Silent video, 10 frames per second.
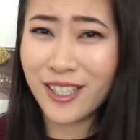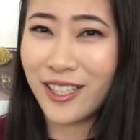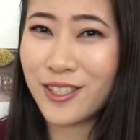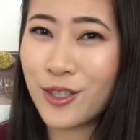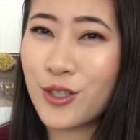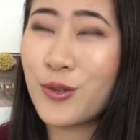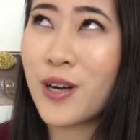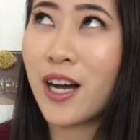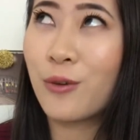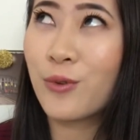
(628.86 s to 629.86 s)
let's
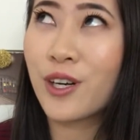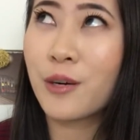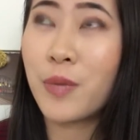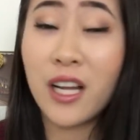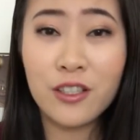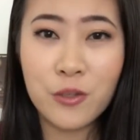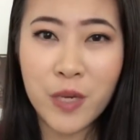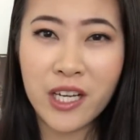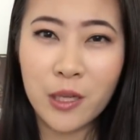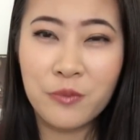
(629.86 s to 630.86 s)
do our polish
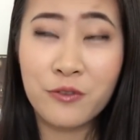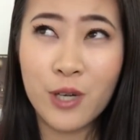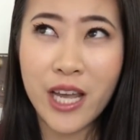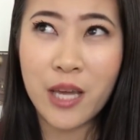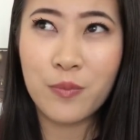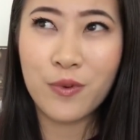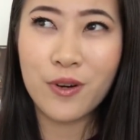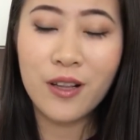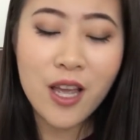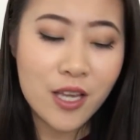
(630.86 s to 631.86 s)
pickup for
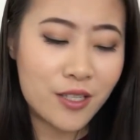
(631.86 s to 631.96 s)
April.